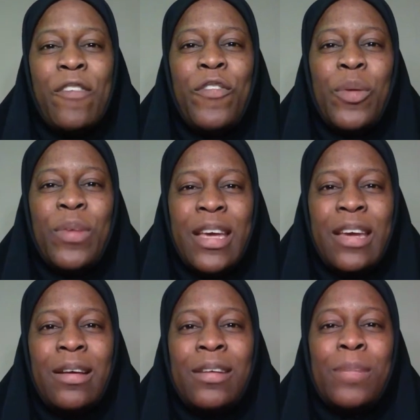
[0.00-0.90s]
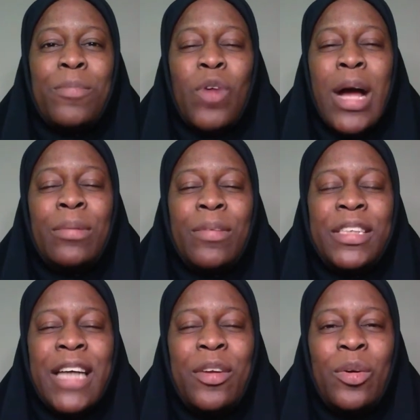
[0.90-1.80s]
If you did, subscribe
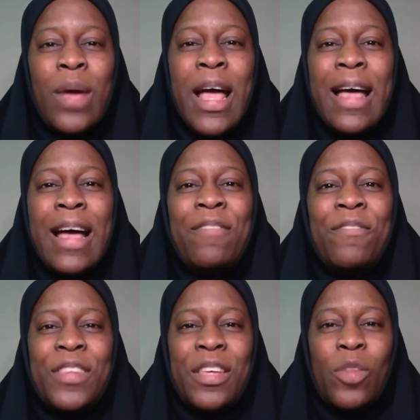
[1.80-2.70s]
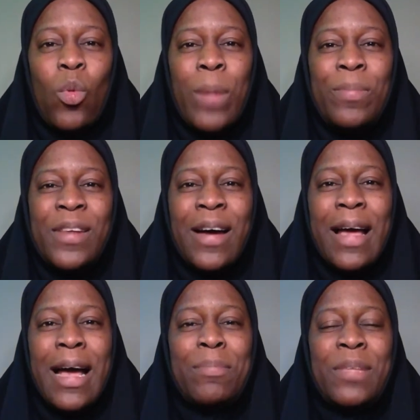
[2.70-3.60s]
to our channel and visit the
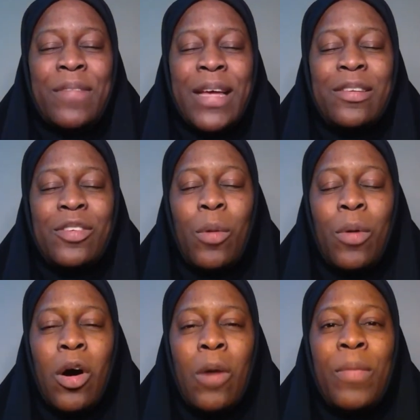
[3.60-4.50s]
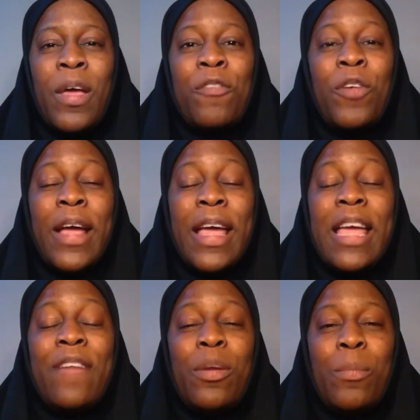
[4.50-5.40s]
website appsevent.com for
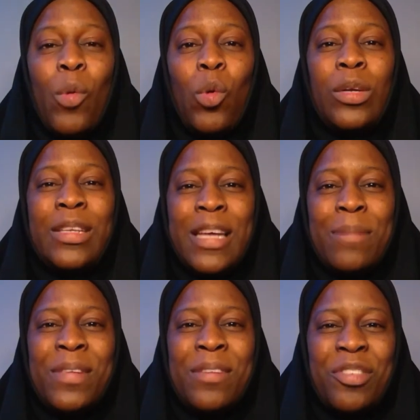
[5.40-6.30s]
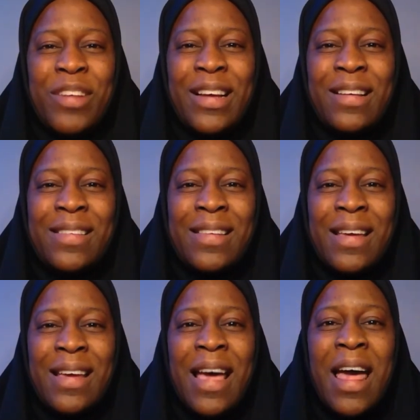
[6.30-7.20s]
even more tips and tricks.